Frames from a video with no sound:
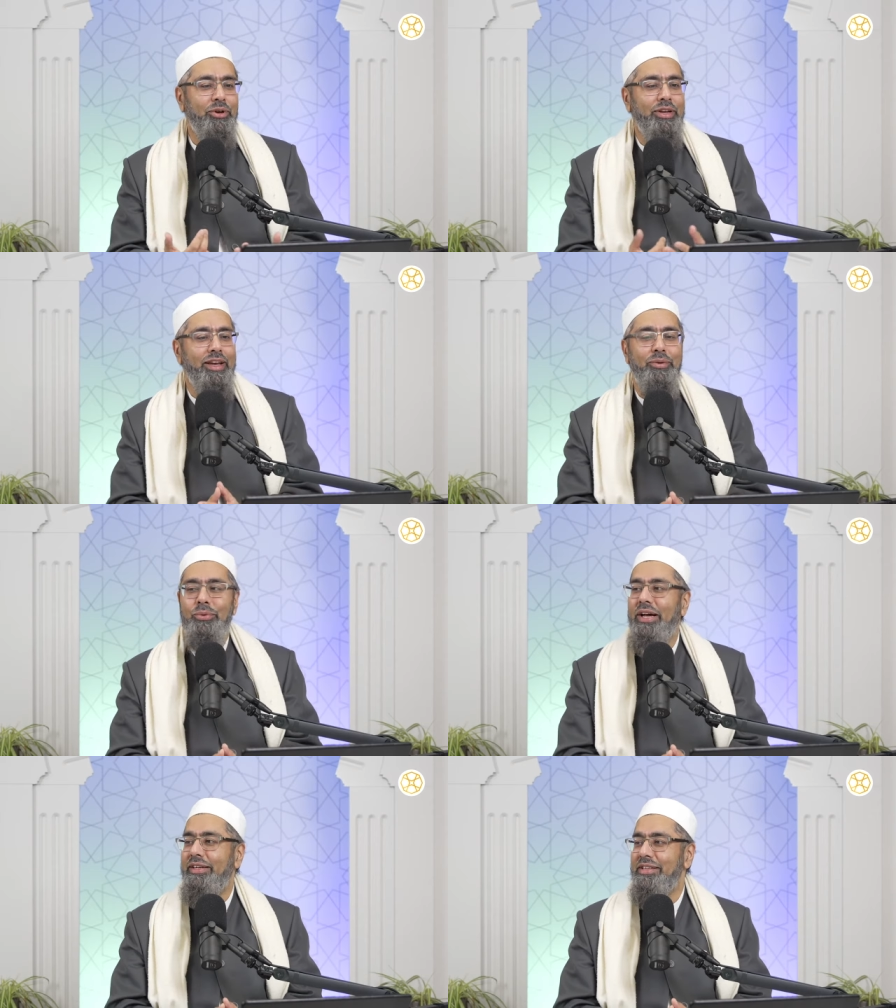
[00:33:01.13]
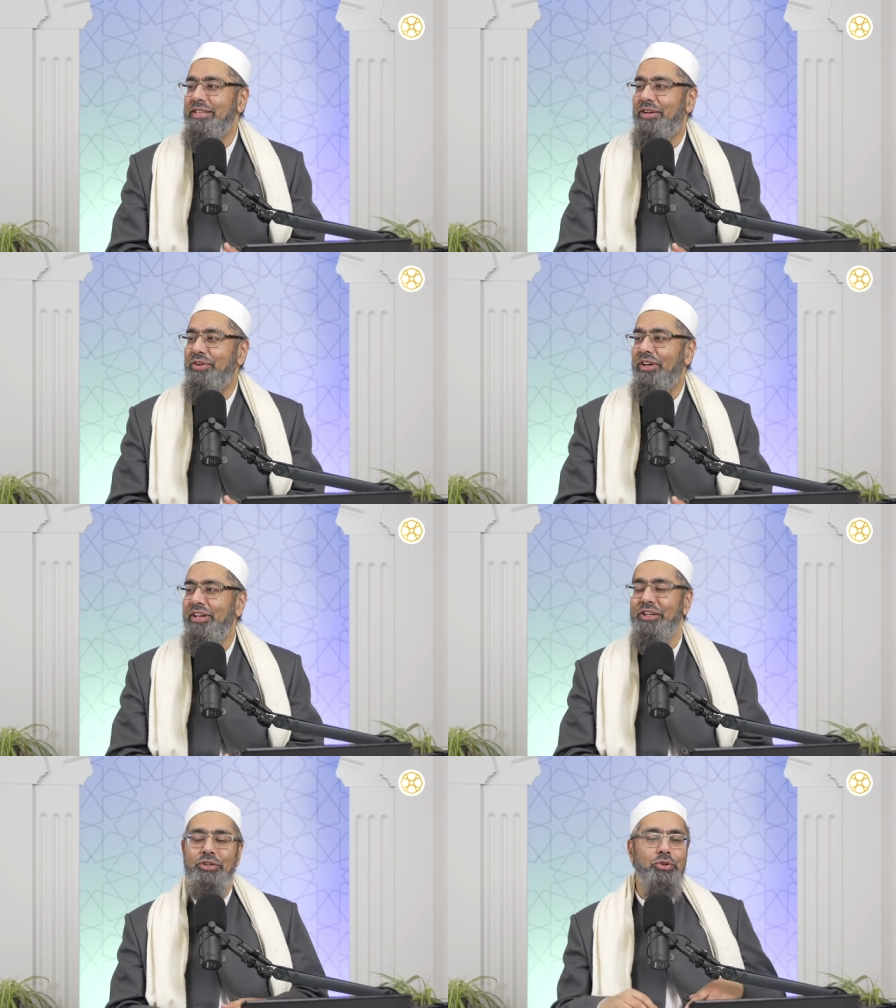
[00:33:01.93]
going to get wet, etc
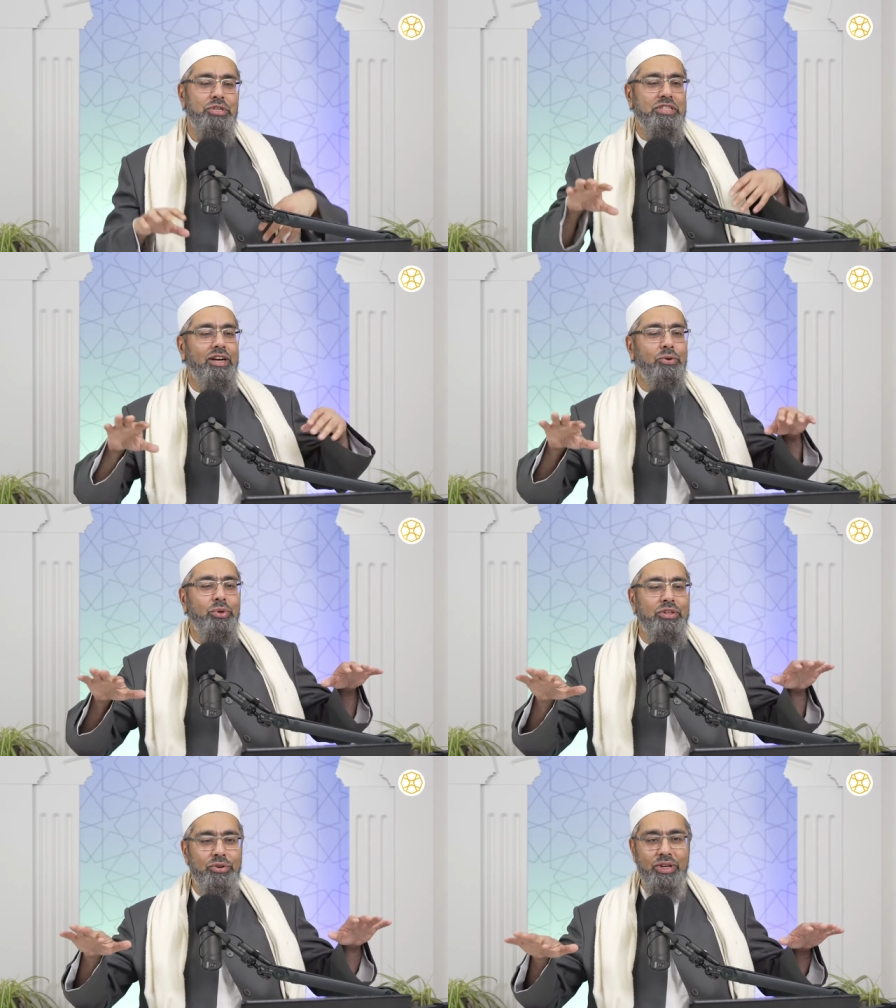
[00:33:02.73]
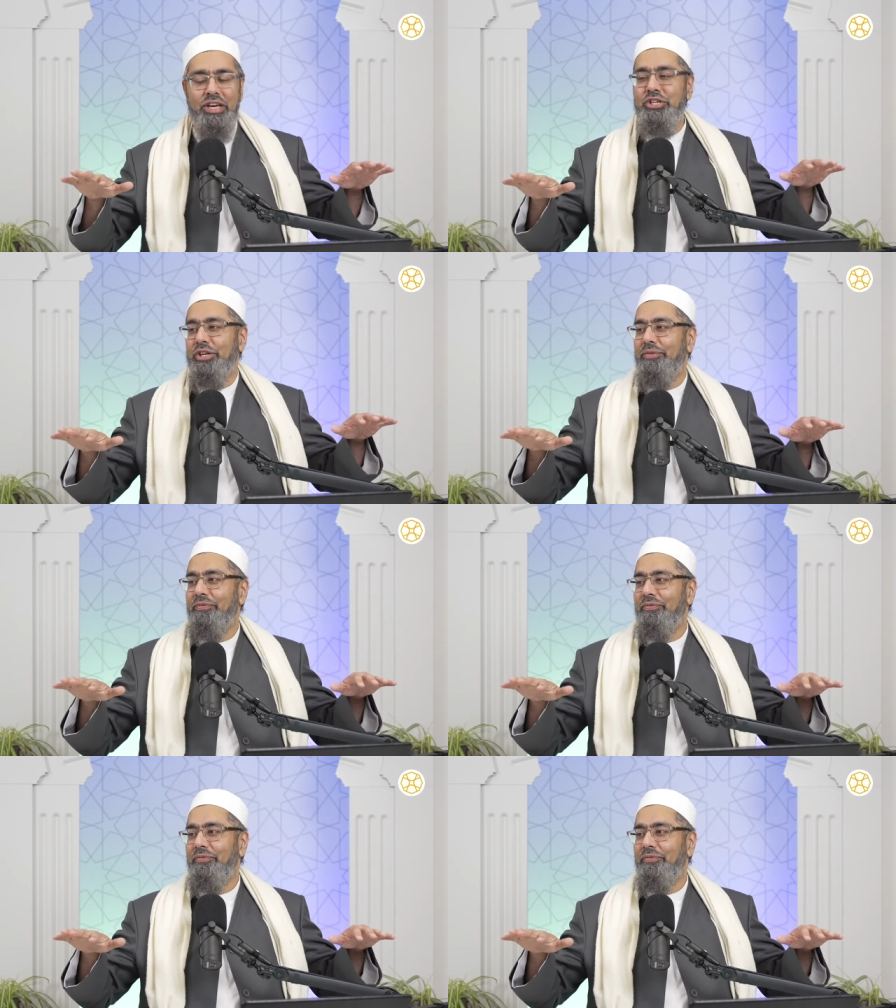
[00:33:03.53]
you're stuck with creation.